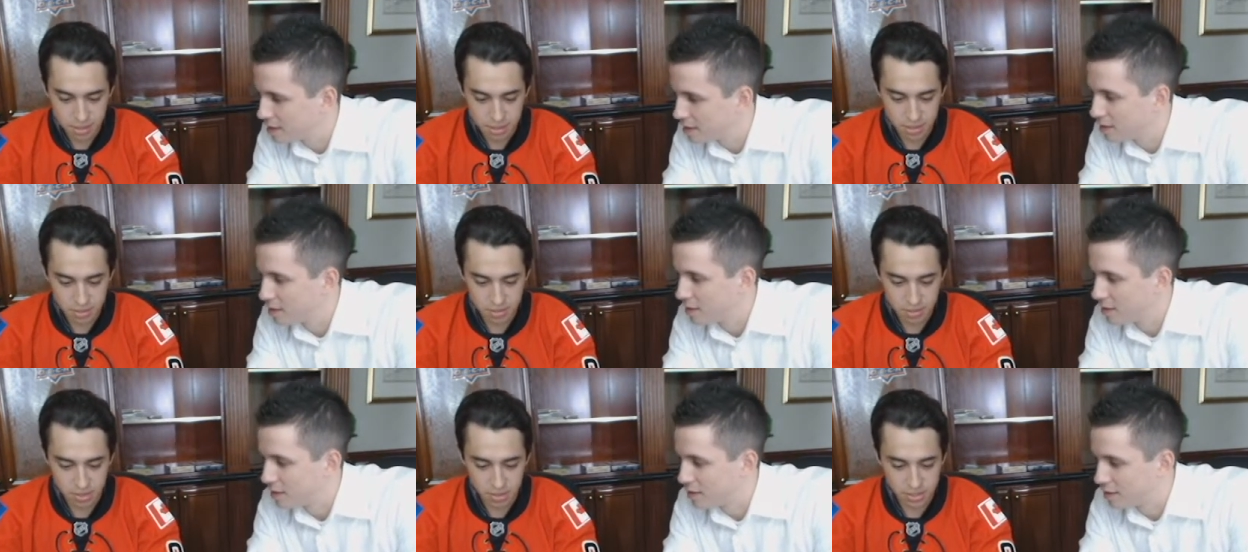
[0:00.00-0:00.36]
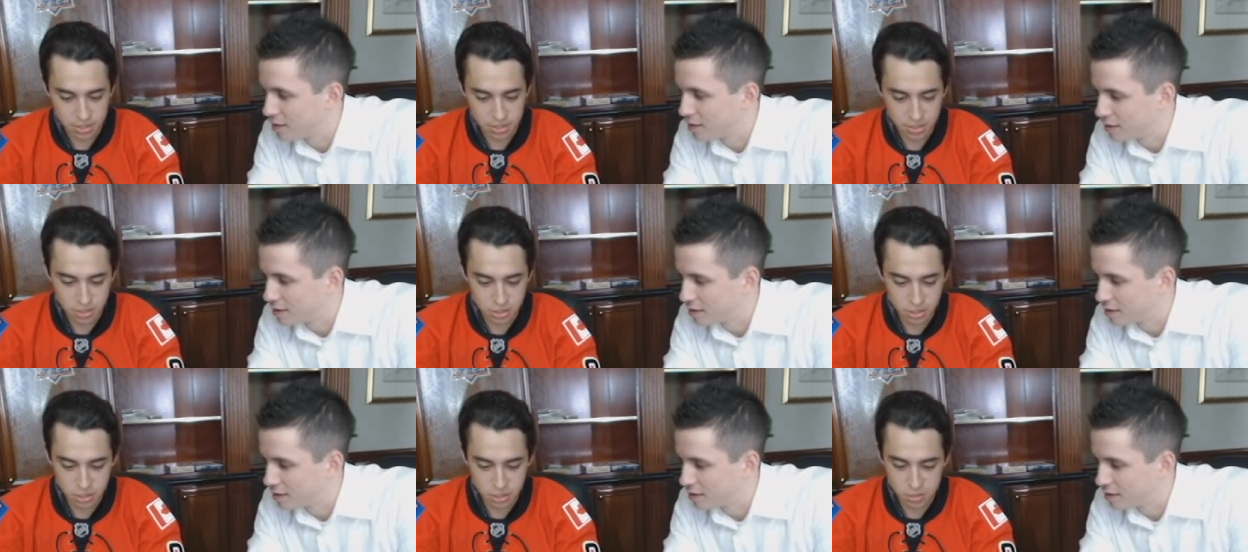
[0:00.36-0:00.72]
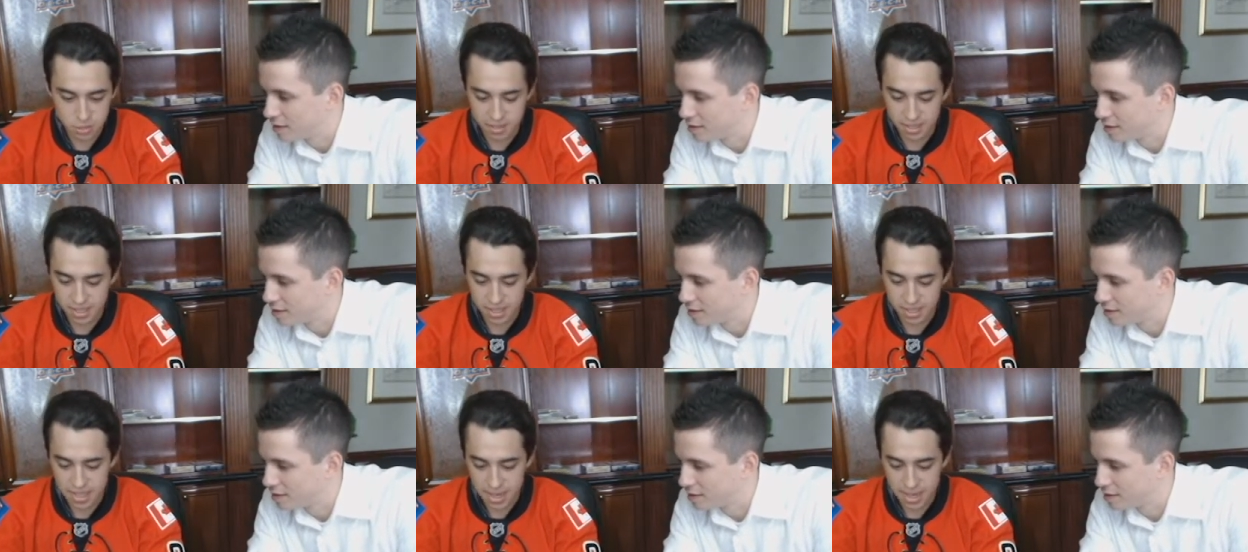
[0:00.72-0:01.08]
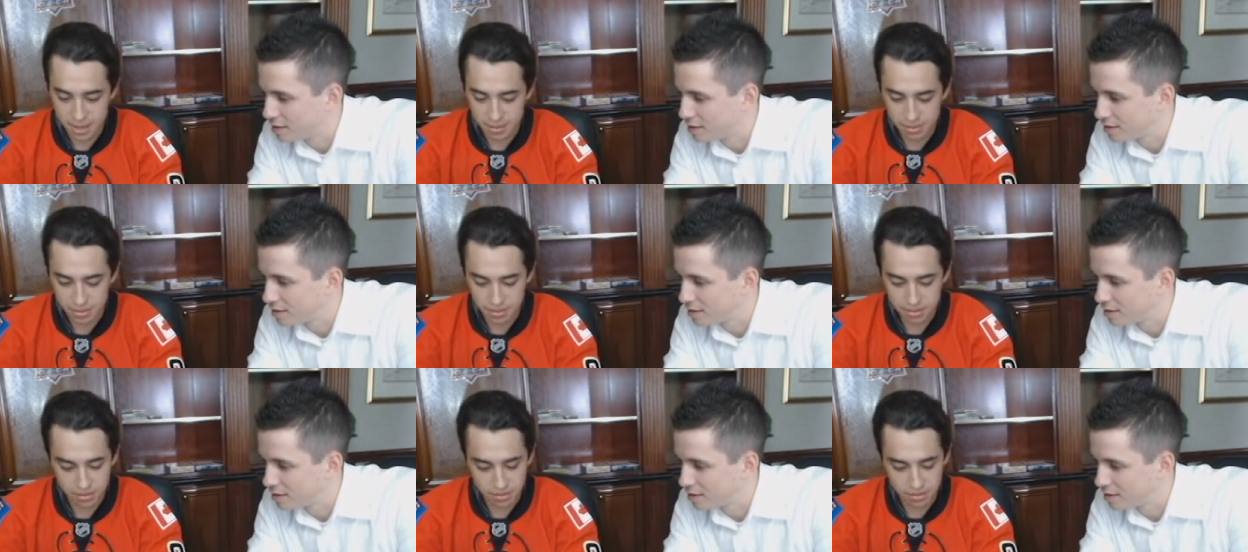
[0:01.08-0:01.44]
Speaker 1: Mike Richards used to be the
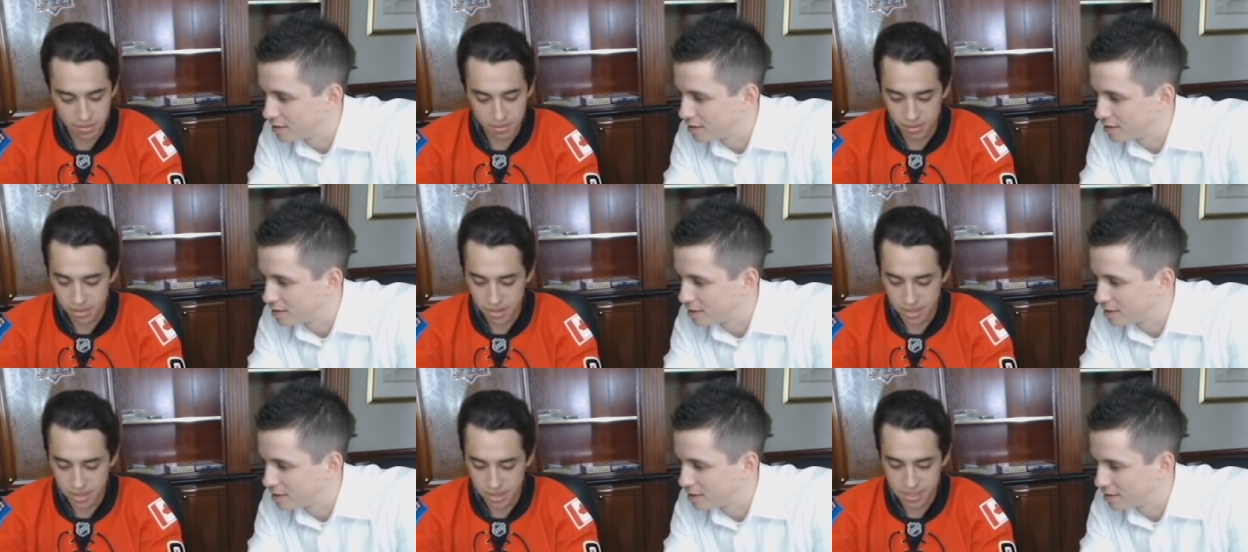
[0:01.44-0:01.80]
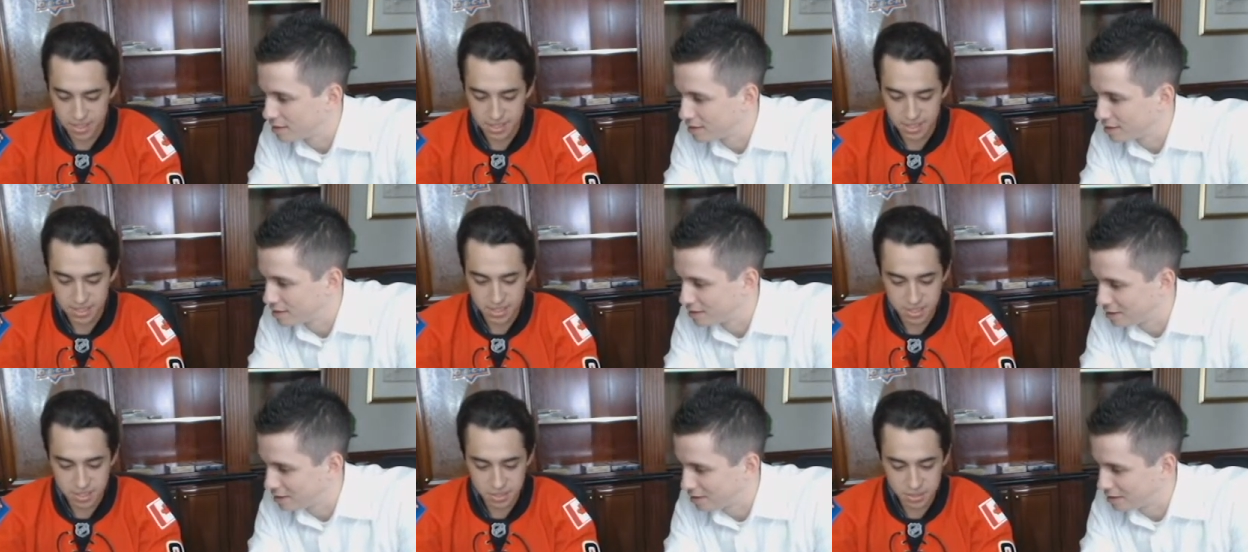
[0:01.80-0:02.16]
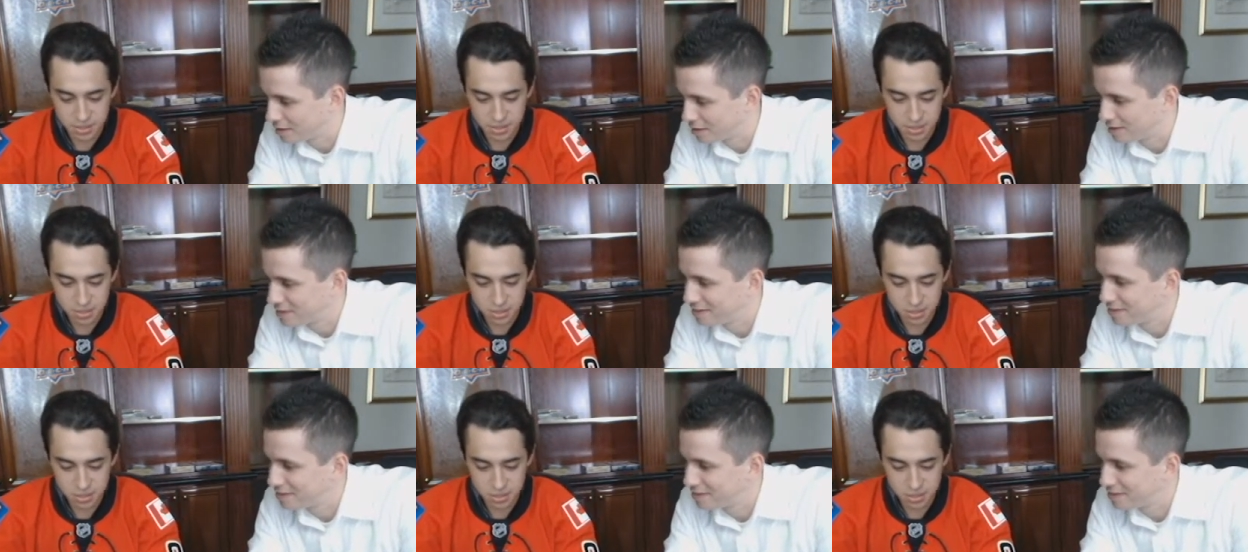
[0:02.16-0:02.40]
captain of the Flyers.